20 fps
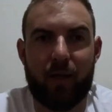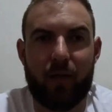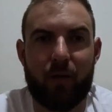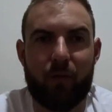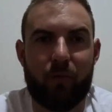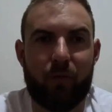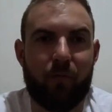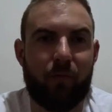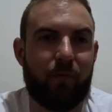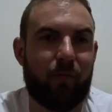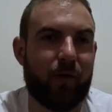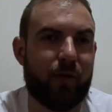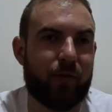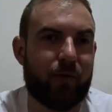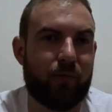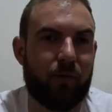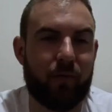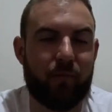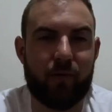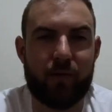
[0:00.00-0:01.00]
We've
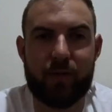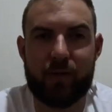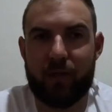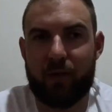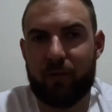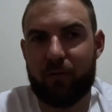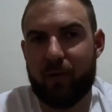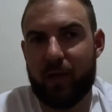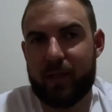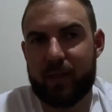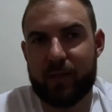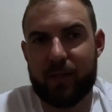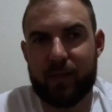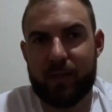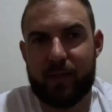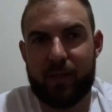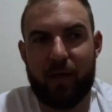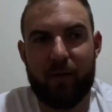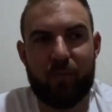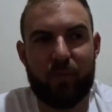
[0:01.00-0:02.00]
fished rivers and creeks and
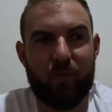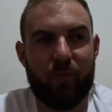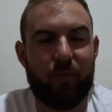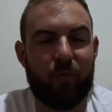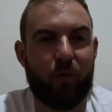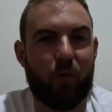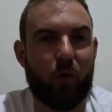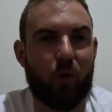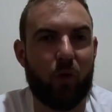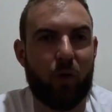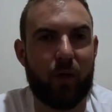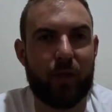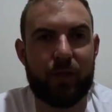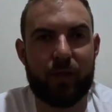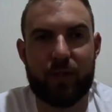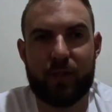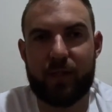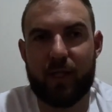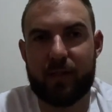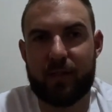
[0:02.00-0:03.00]
stuff before. It
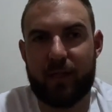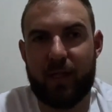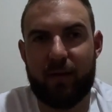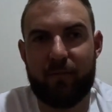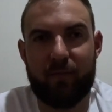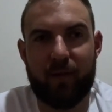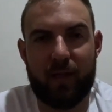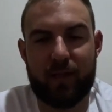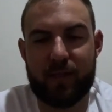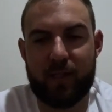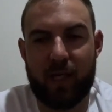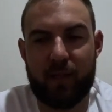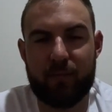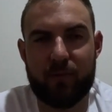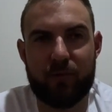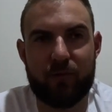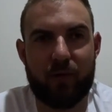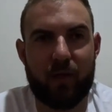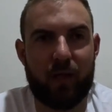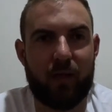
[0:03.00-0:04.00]
just doesn't have that same
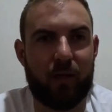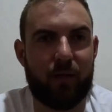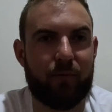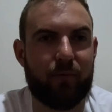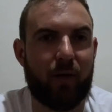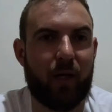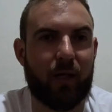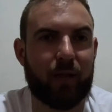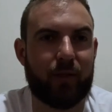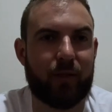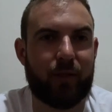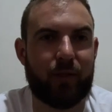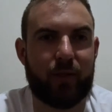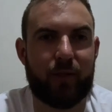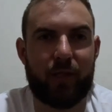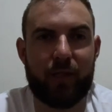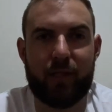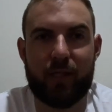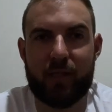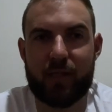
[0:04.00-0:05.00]
adrenaline rush.
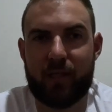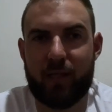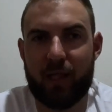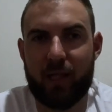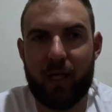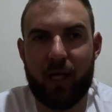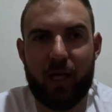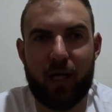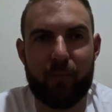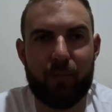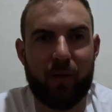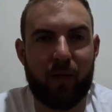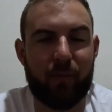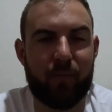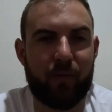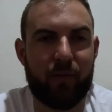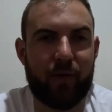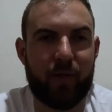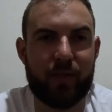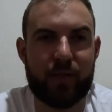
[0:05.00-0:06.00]
It doesn't get the heart
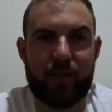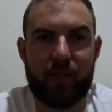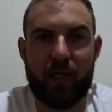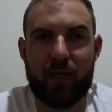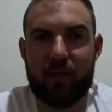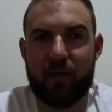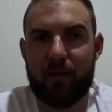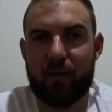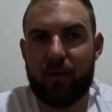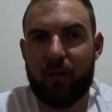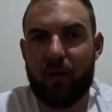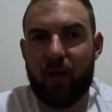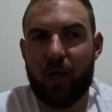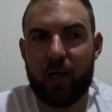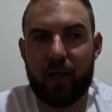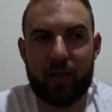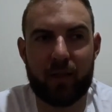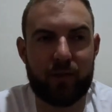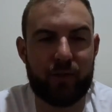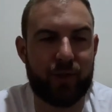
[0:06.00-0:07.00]
pumping. There's nothing
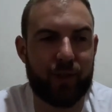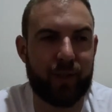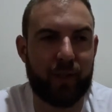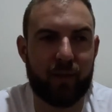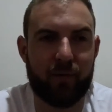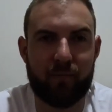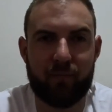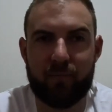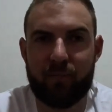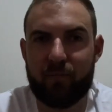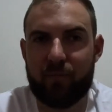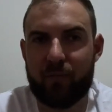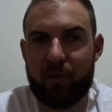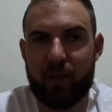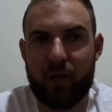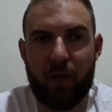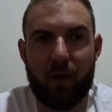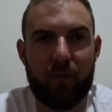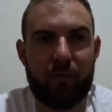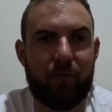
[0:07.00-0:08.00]
like jigging,
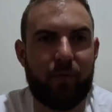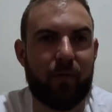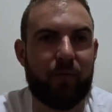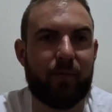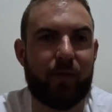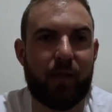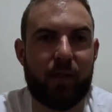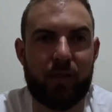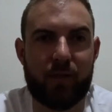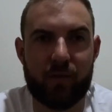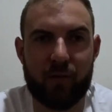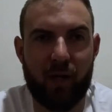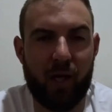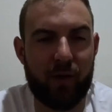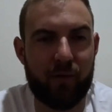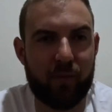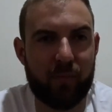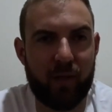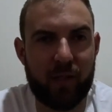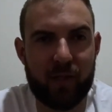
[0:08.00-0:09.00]
50 to
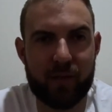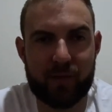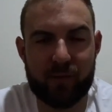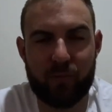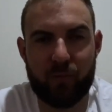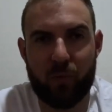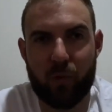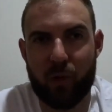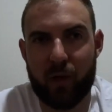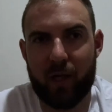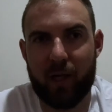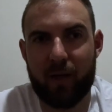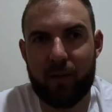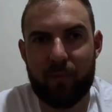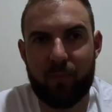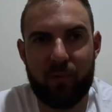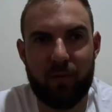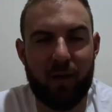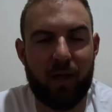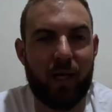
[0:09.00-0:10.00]
100 metres of water
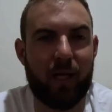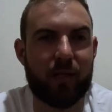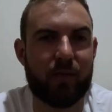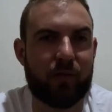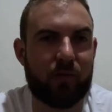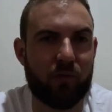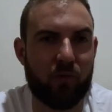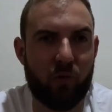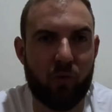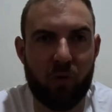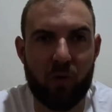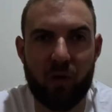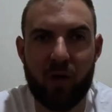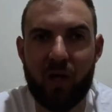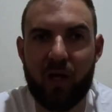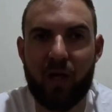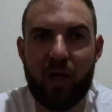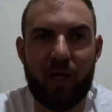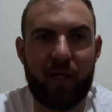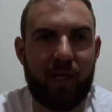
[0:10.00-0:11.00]
plus, or
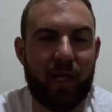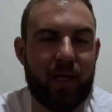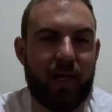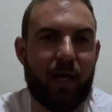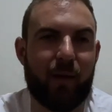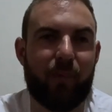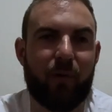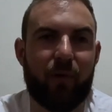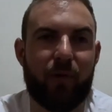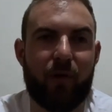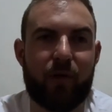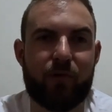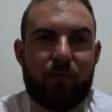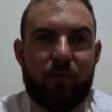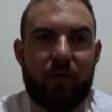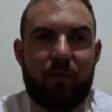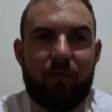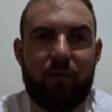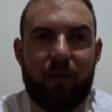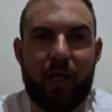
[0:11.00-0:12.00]
getting up on those
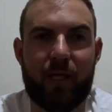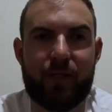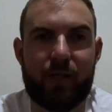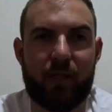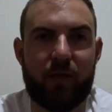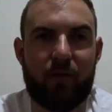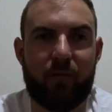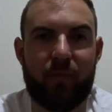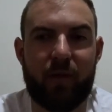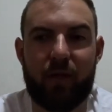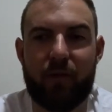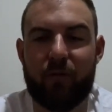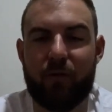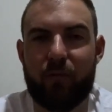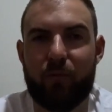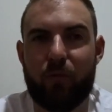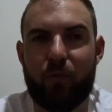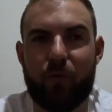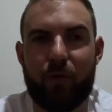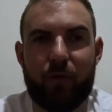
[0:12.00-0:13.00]
reef flats in a metre
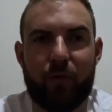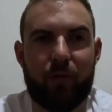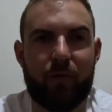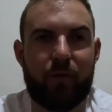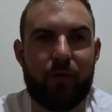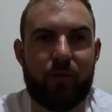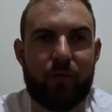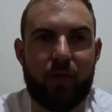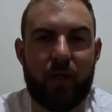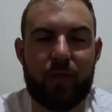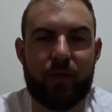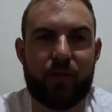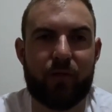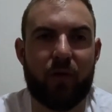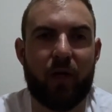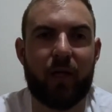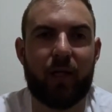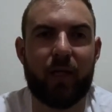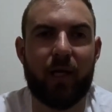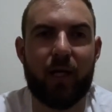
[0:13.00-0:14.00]
of water and
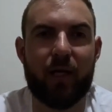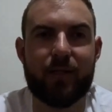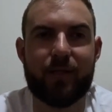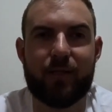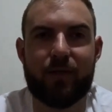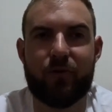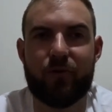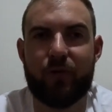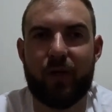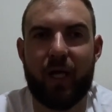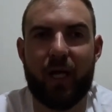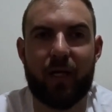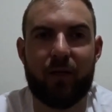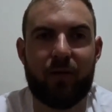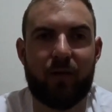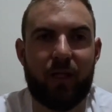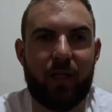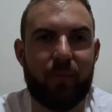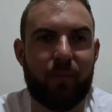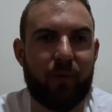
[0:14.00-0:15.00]
sight cast and trout
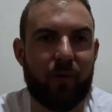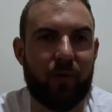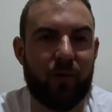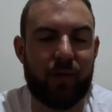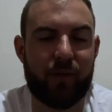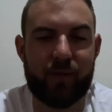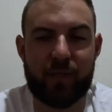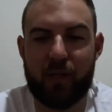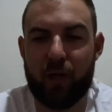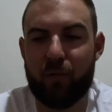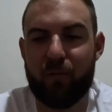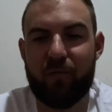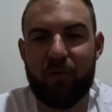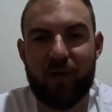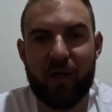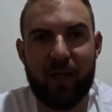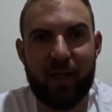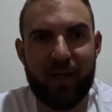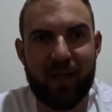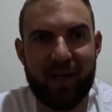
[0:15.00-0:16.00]
and lipper. It's hell for
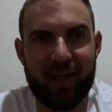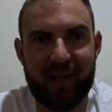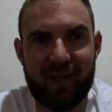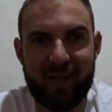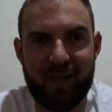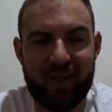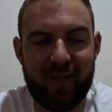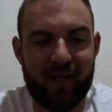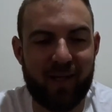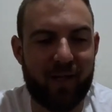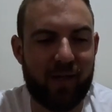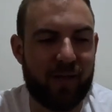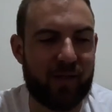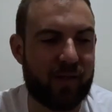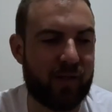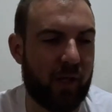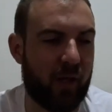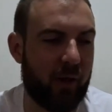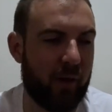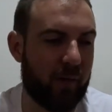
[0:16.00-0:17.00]
leather.
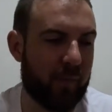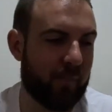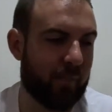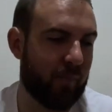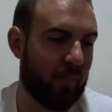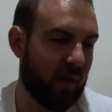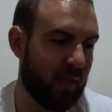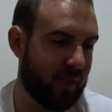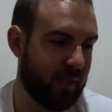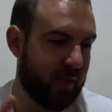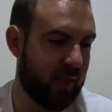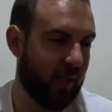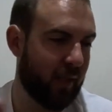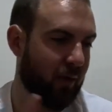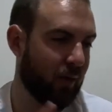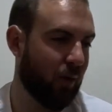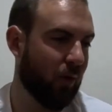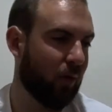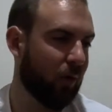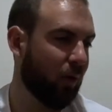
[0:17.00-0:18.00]
So stick
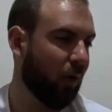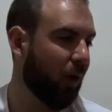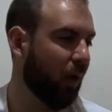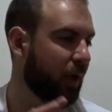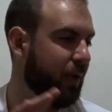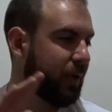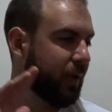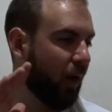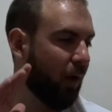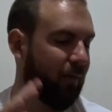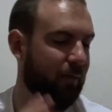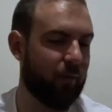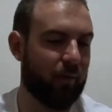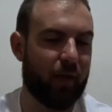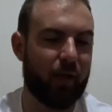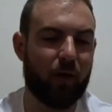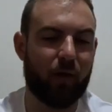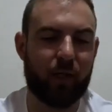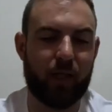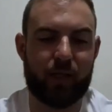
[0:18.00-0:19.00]
along, guys.
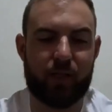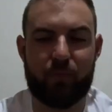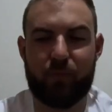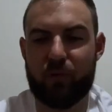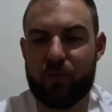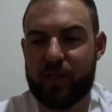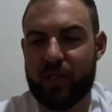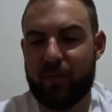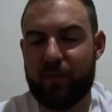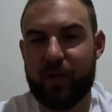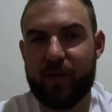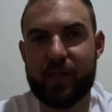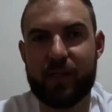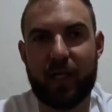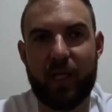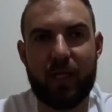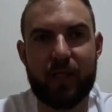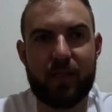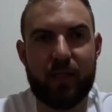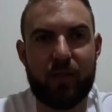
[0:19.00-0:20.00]
Hopefully I'll get to put some of this
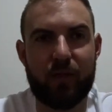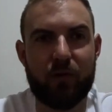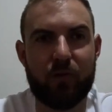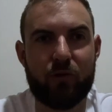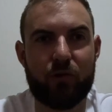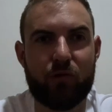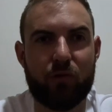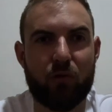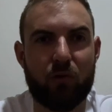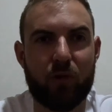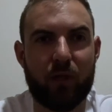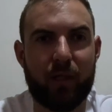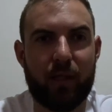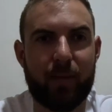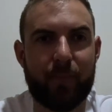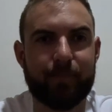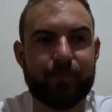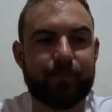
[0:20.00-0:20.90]
gear to use shortly.